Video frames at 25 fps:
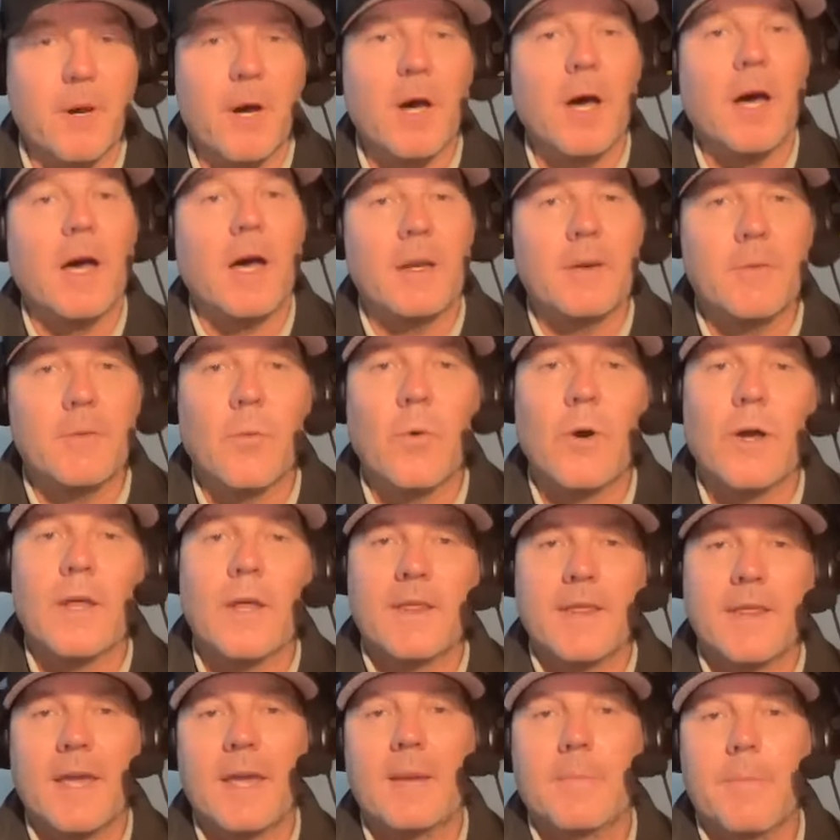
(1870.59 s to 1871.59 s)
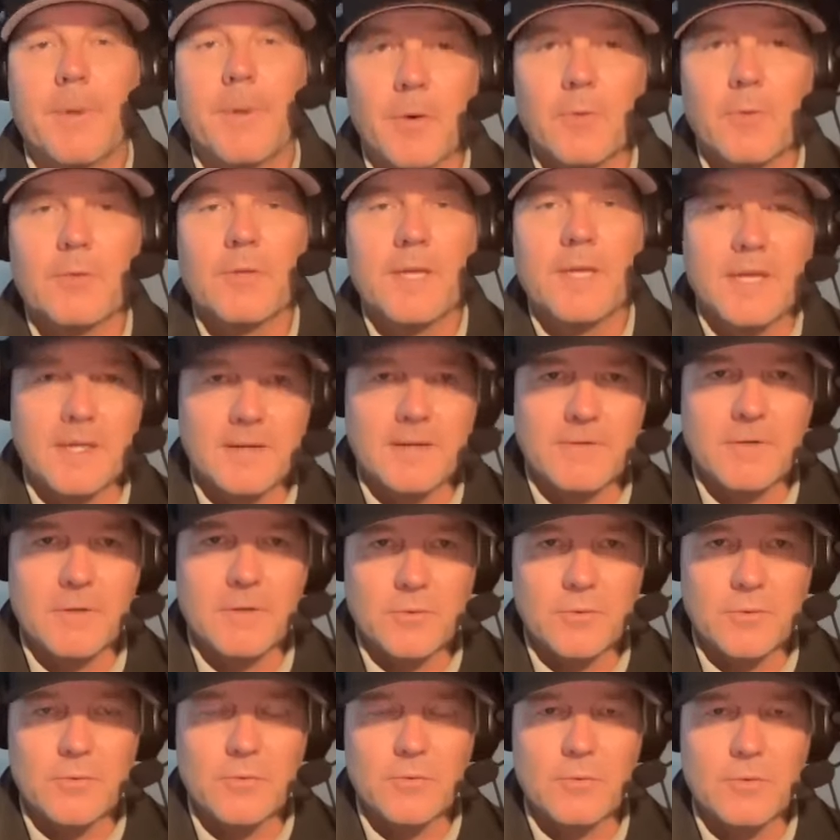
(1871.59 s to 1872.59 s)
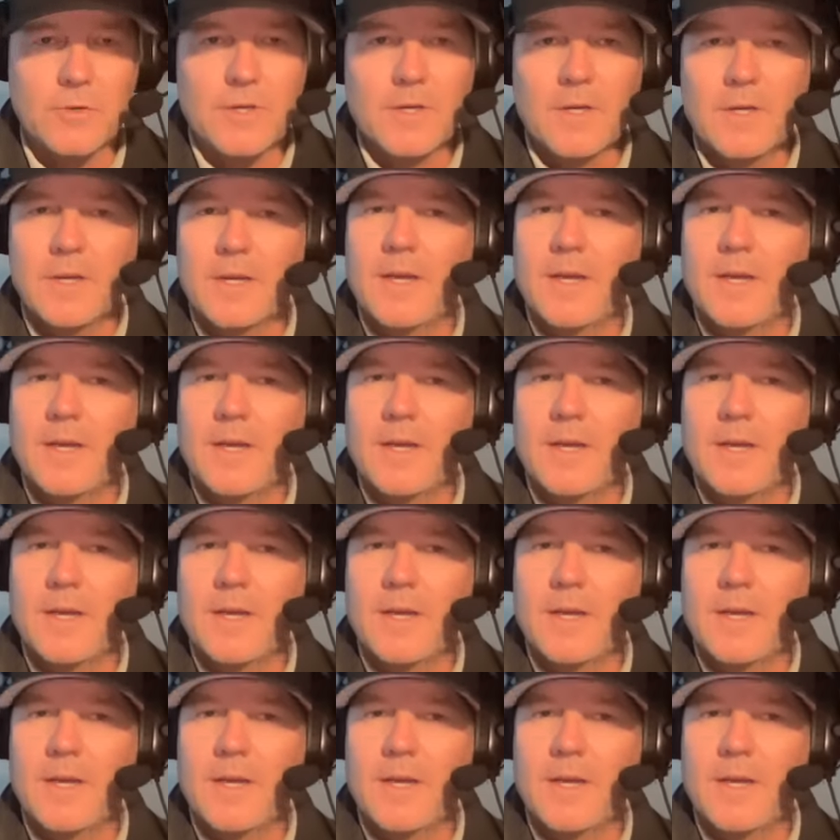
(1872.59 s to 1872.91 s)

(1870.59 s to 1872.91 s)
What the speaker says: But what they both give you